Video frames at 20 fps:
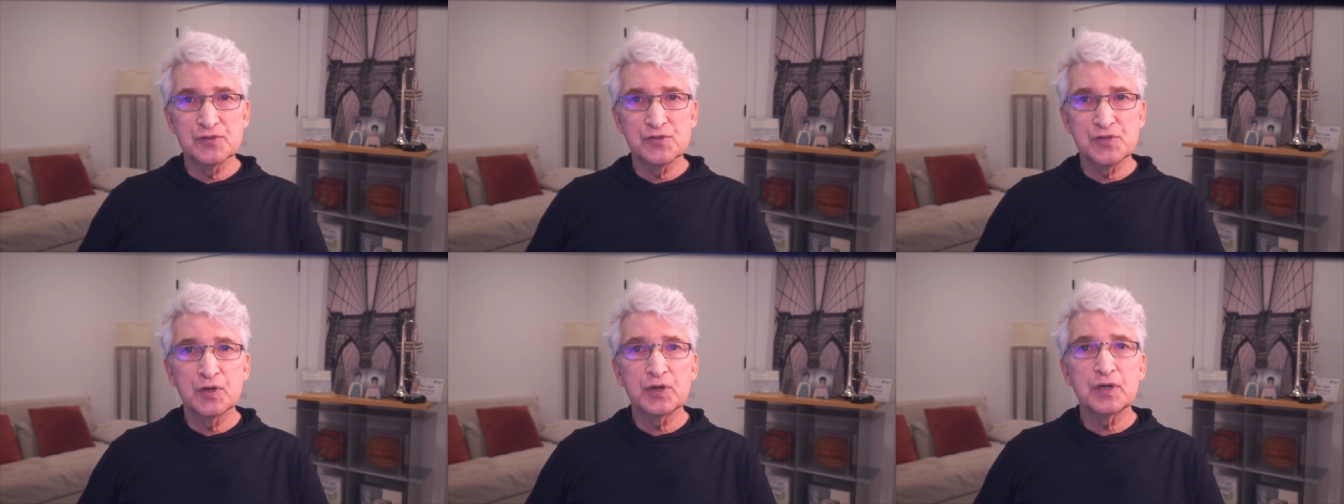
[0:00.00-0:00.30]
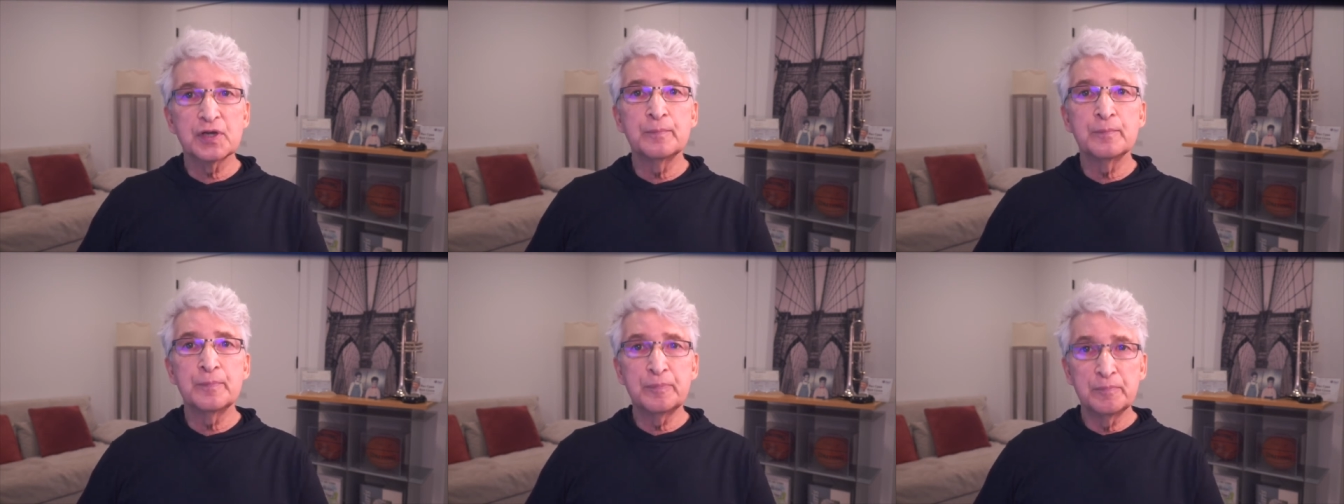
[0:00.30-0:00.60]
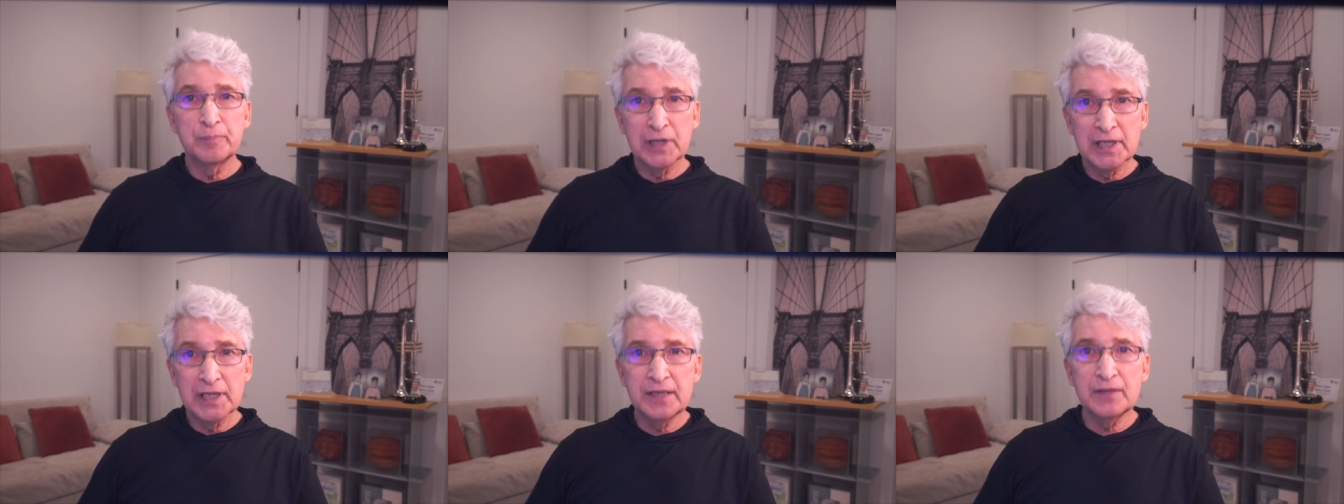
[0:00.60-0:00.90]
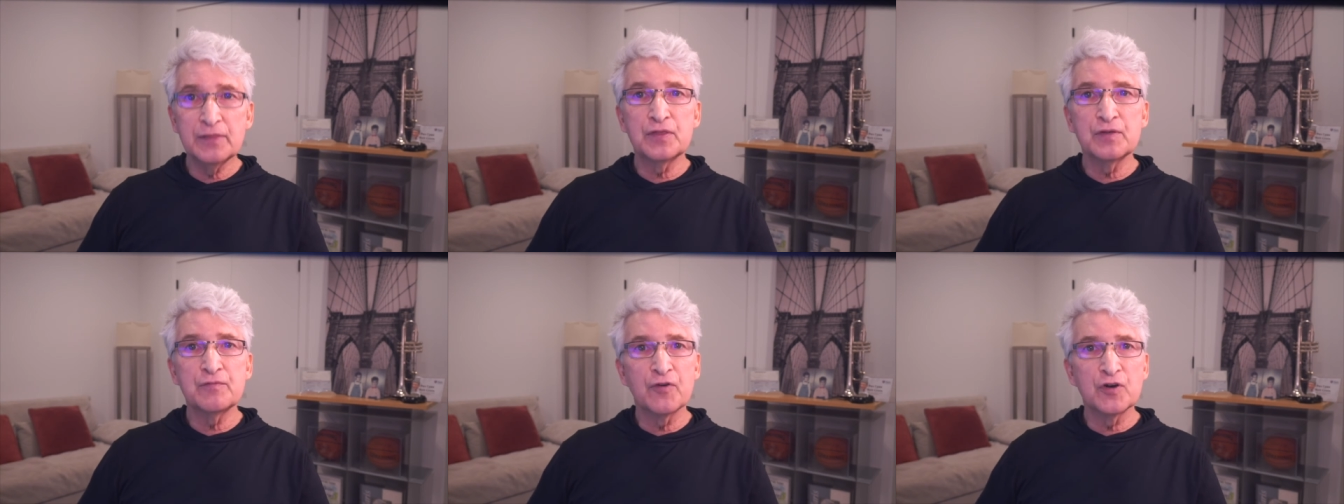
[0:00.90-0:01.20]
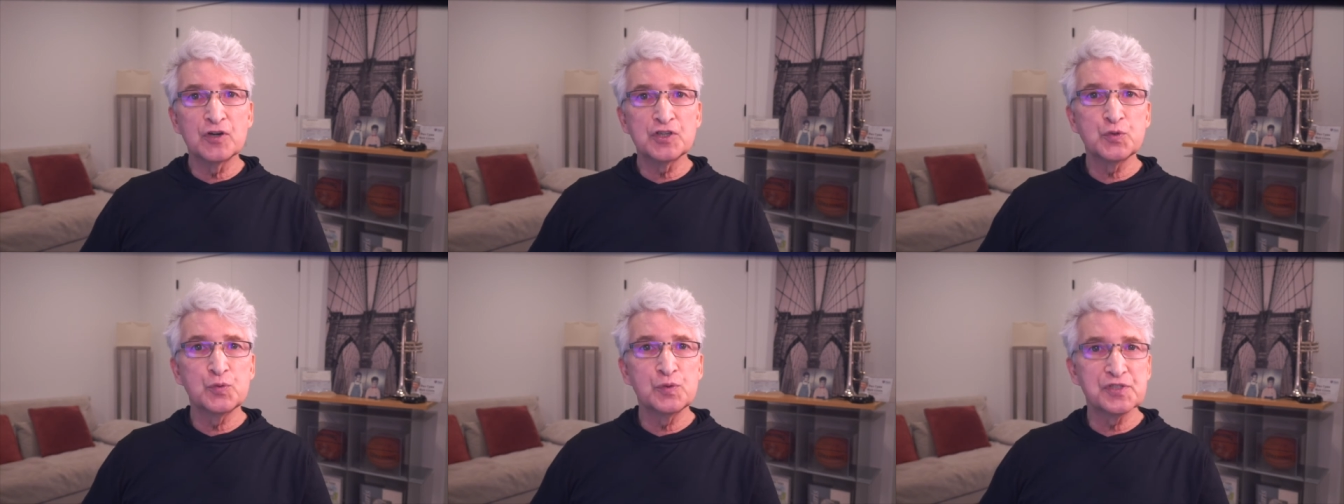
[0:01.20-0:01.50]
to complete the
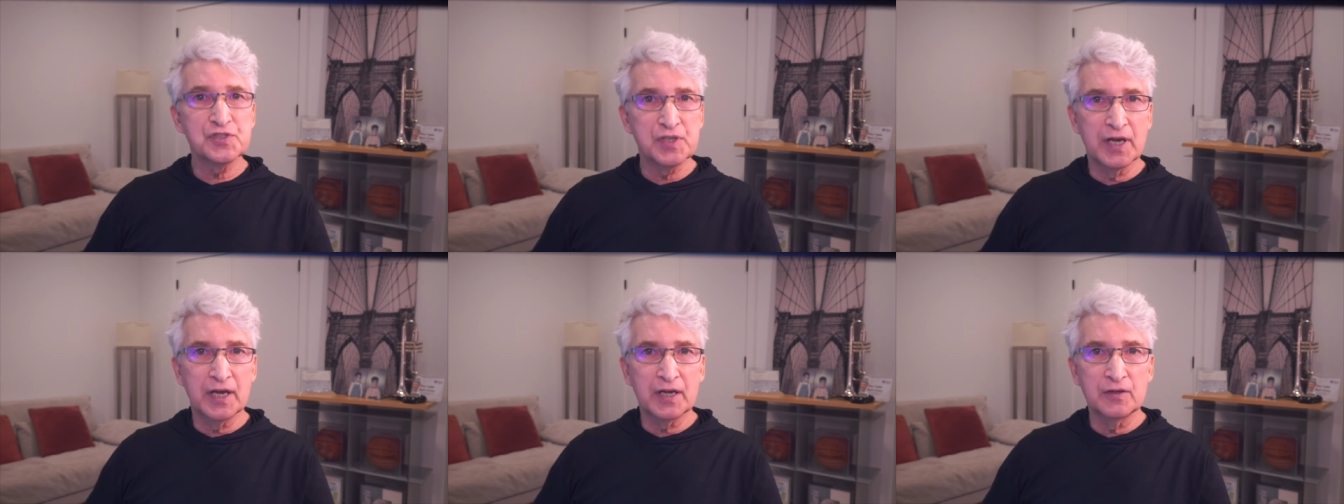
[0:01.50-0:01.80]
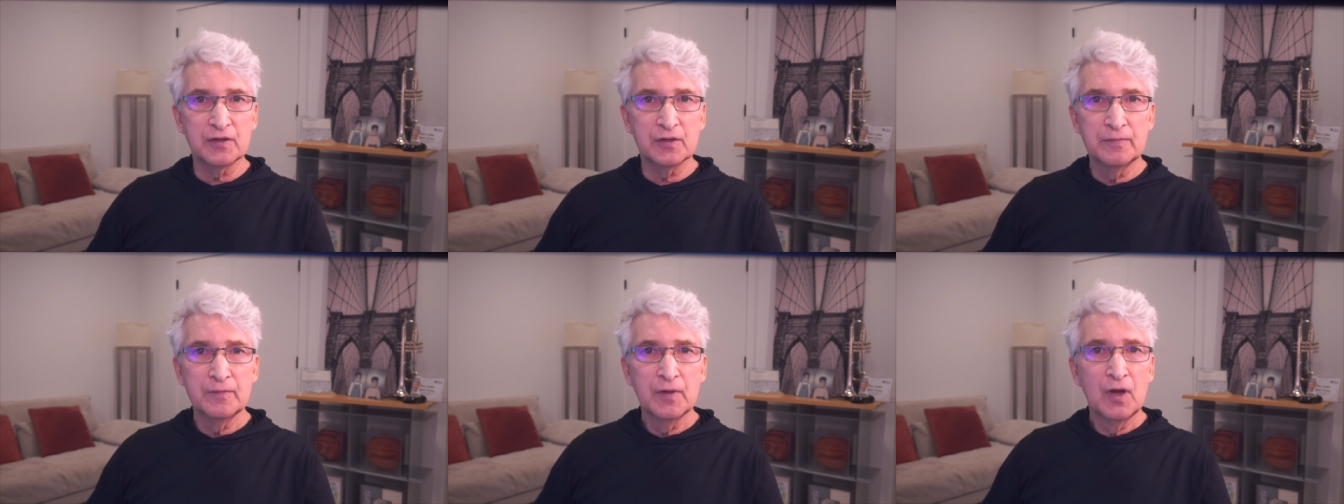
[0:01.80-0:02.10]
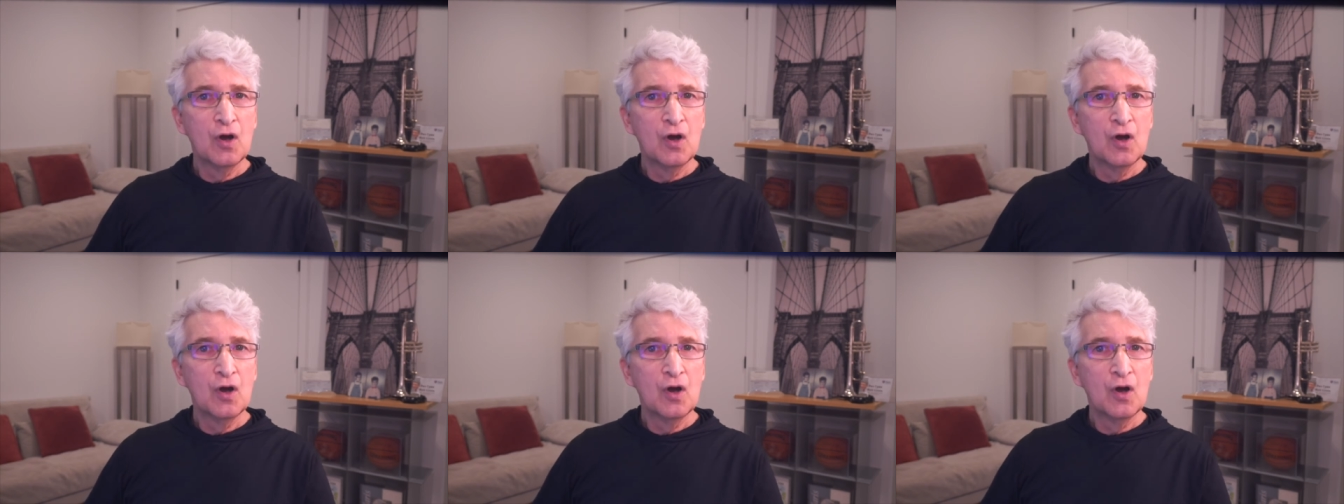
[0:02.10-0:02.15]
virtuous cycle,